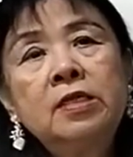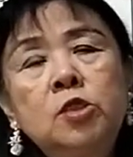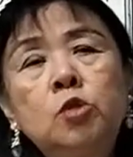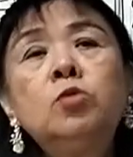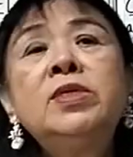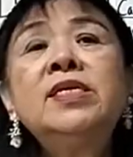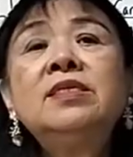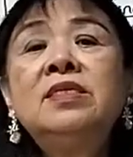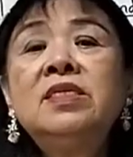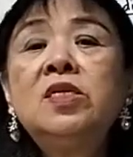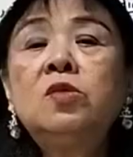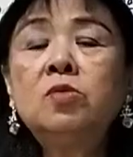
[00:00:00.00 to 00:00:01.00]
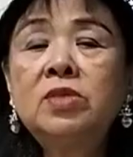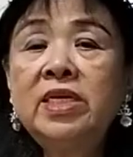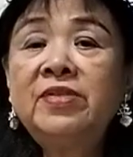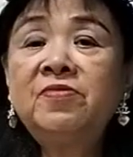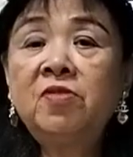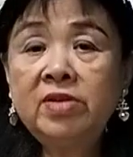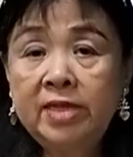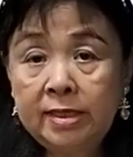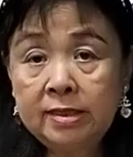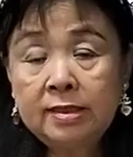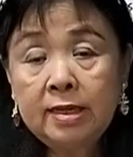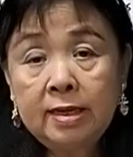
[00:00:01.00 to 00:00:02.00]
Students need to sit for
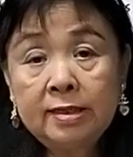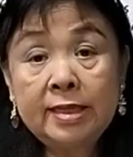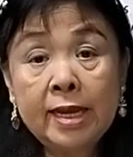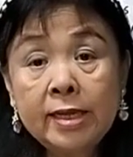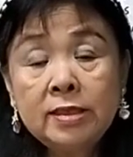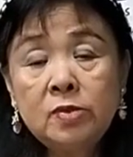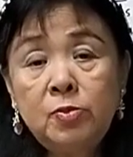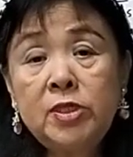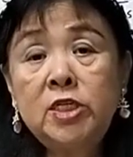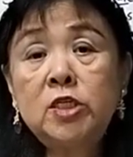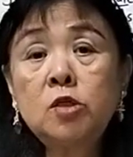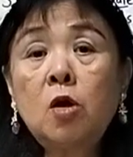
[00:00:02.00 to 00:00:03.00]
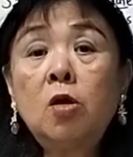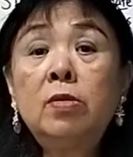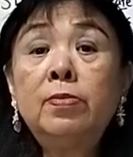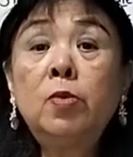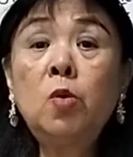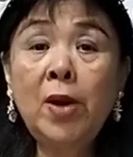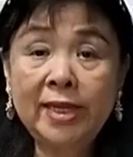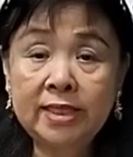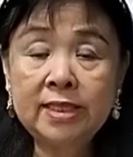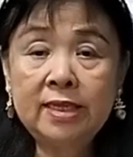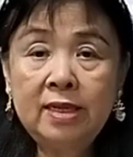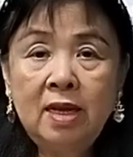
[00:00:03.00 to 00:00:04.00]
this test, which is called
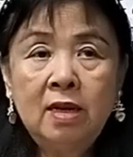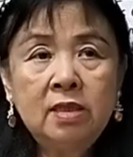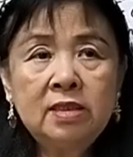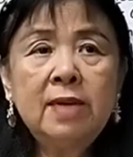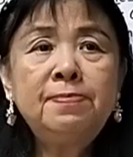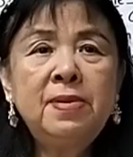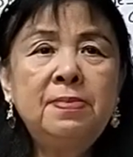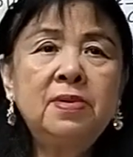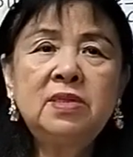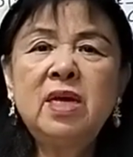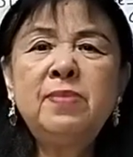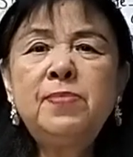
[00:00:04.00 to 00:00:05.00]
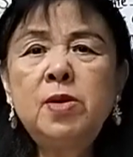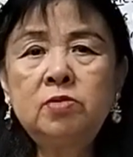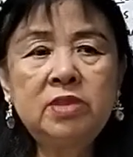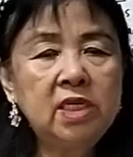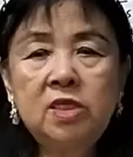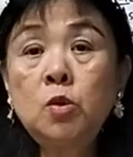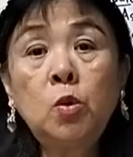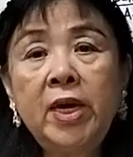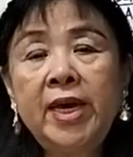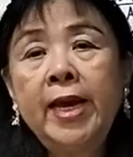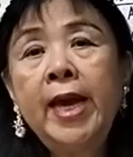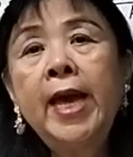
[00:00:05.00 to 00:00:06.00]
MUET. Some people say MUET is
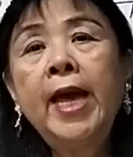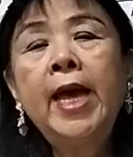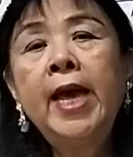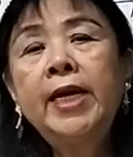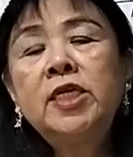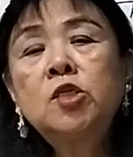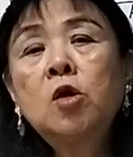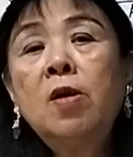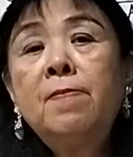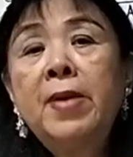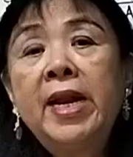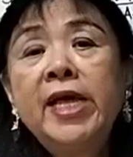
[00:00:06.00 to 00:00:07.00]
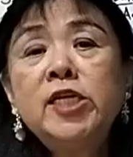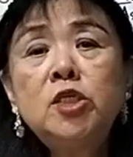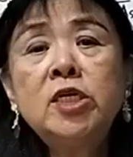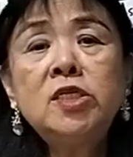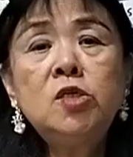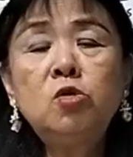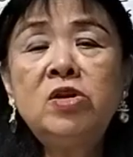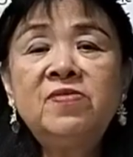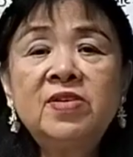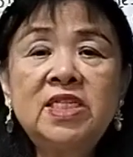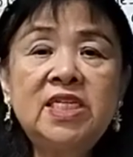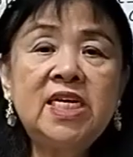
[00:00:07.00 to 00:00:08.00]
okay. It's called Malaysian
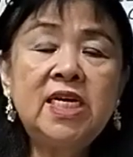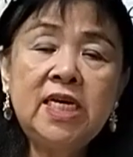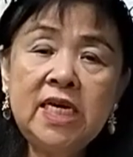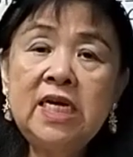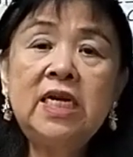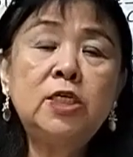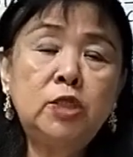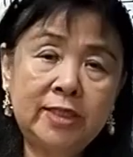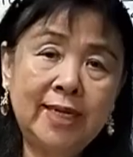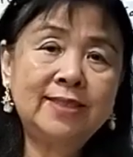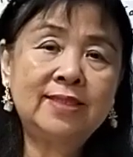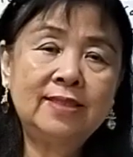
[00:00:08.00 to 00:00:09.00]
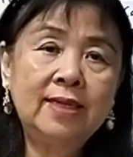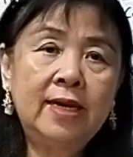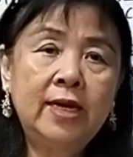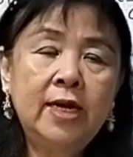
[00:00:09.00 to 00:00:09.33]
University English Test.